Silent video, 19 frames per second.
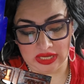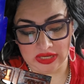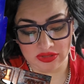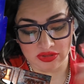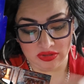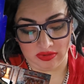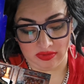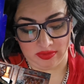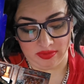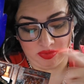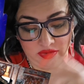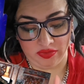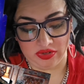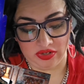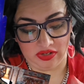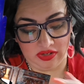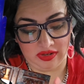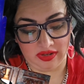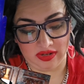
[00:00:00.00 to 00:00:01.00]
Things are
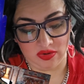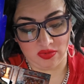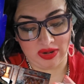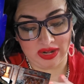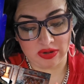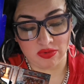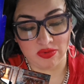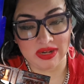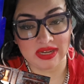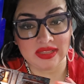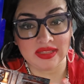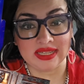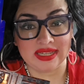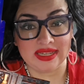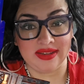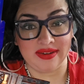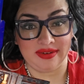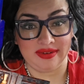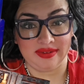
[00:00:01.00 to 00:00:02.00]
moving along quite
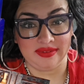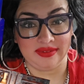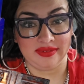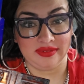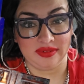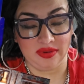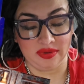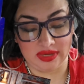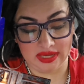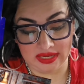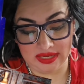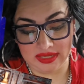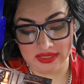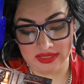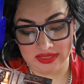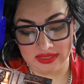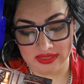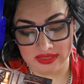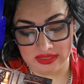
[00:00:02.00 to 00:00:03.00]
quickly here.
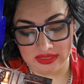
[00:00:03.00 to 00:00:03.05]
Okay?